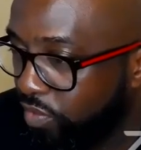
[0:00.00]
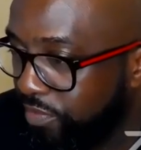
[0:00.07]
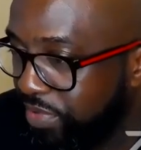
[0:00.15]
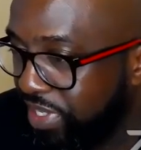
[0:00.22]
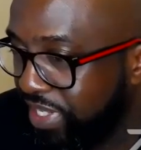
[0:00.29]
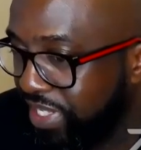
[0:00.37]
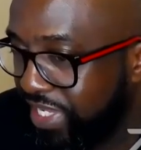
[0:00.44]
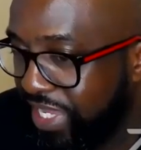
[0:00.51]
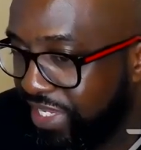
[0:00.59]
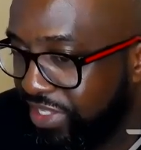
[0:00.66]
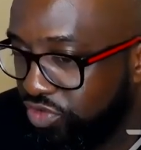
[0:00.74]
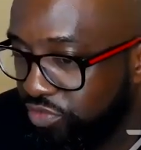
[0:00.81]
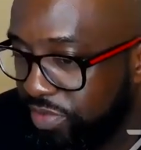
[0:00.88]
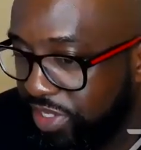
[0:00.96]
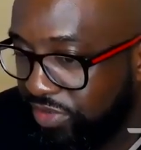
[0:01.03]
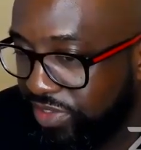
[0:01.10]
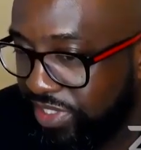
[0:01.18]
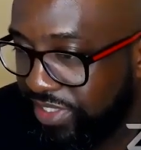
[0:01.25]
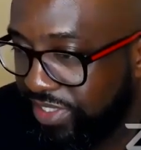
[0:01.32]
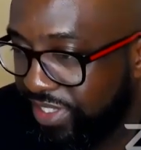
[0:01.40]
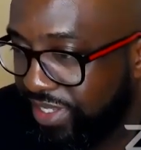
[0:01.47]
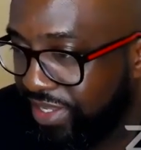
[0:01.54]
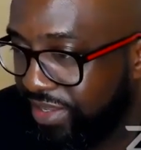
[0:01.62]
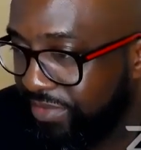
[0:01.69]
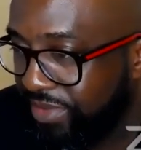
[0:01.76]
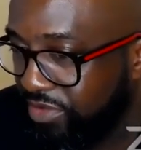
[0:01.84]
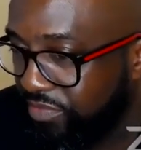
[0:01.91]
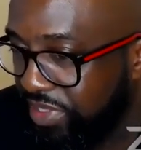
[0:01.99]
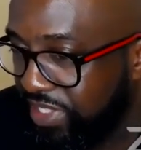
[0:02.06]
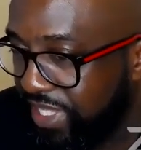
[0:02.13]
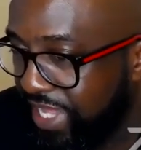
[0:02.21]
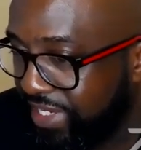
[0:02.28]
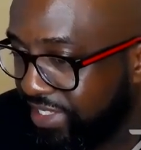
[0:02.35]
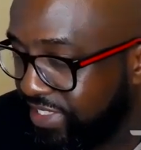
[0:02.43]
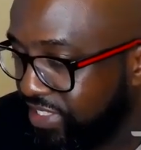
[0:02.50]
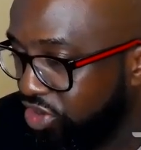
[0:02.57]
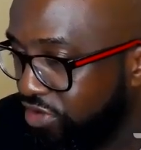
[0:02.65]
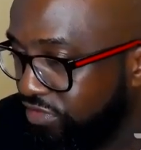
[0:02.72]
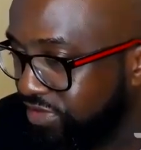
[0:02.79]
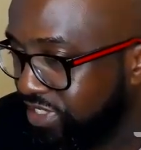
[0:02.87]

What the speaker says: will be in our new building. It'll be like a soft